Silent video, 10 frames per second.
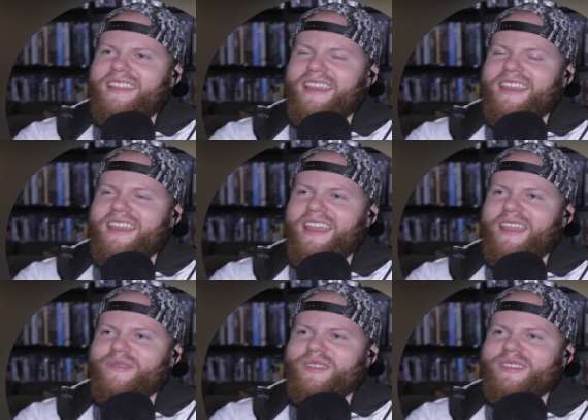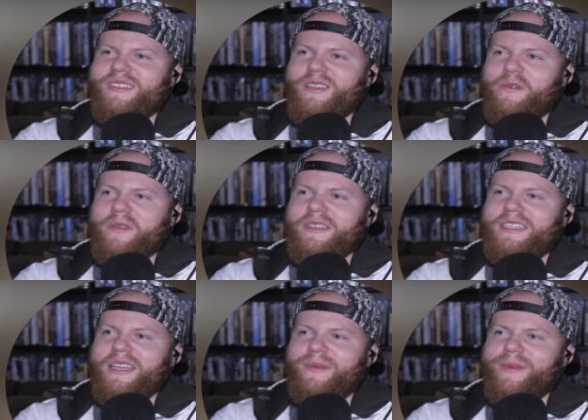That cave is so
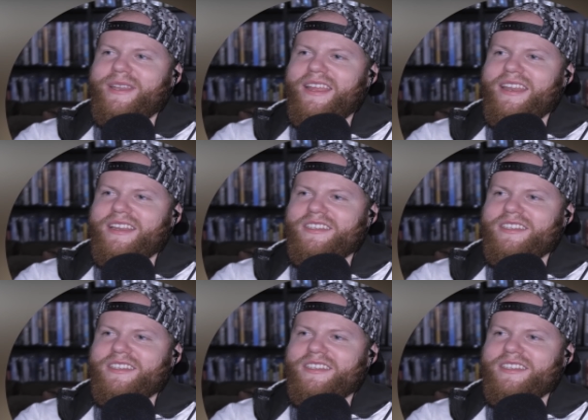intimidating,